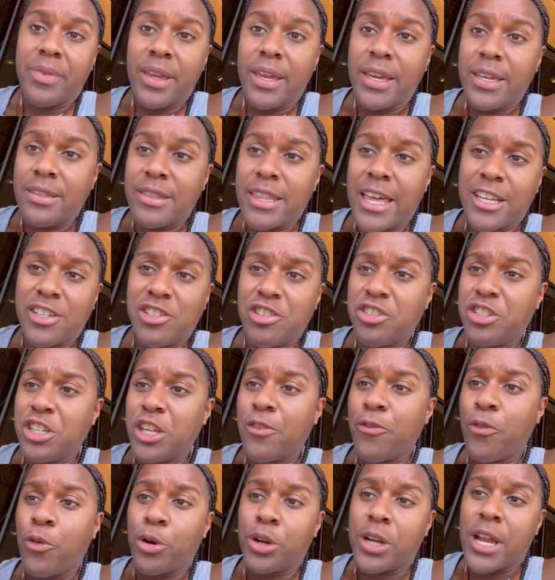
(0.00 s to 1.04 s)
And that's usually
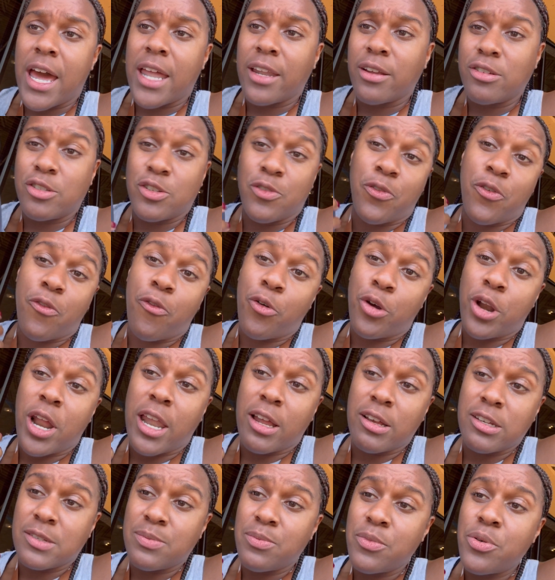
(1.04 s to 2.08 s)
$4. So for
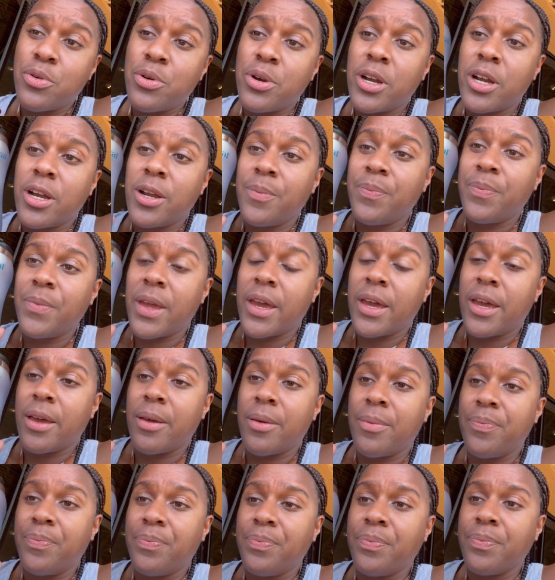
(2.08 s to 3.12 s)
$4 more,
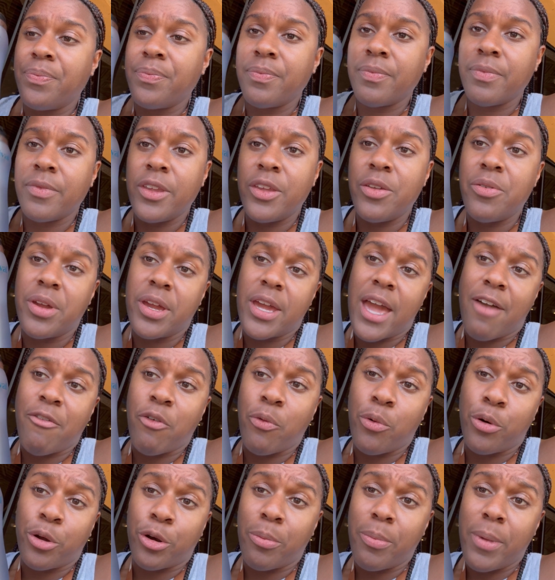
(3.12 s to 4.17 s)
you can have a
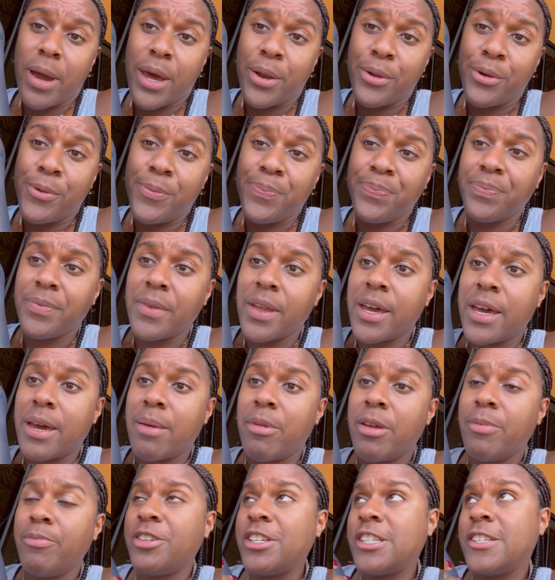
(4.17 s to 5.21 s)
water bottle
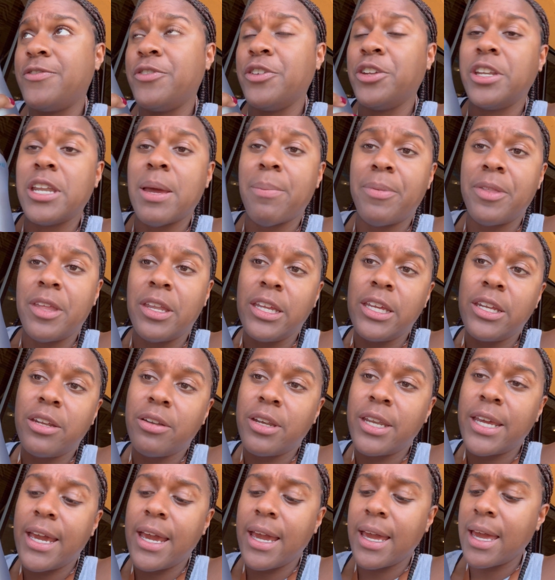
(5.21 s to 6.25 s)
and just fill it up with the Lido
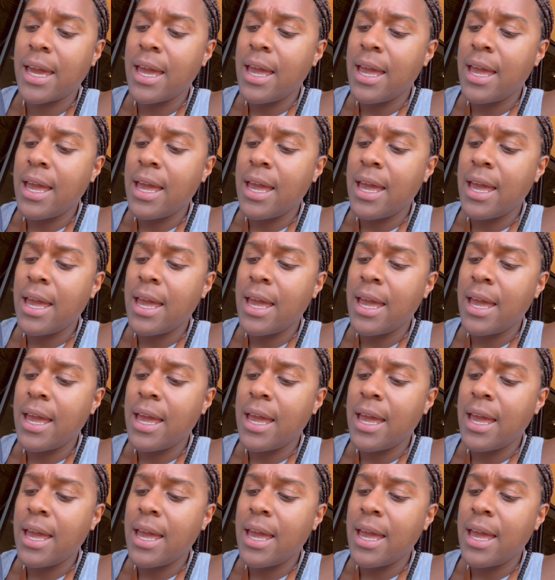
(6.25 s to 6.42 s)
Deck.